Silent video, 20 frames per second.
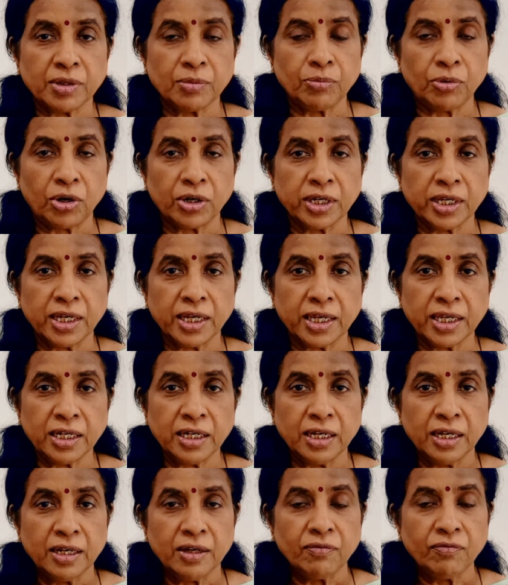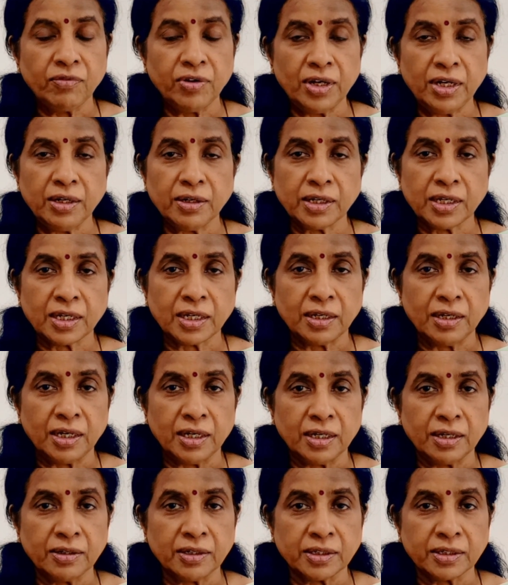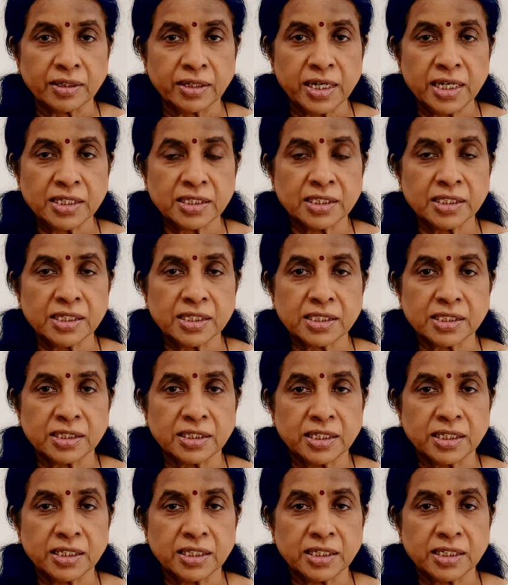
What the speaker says: the body hair will reach this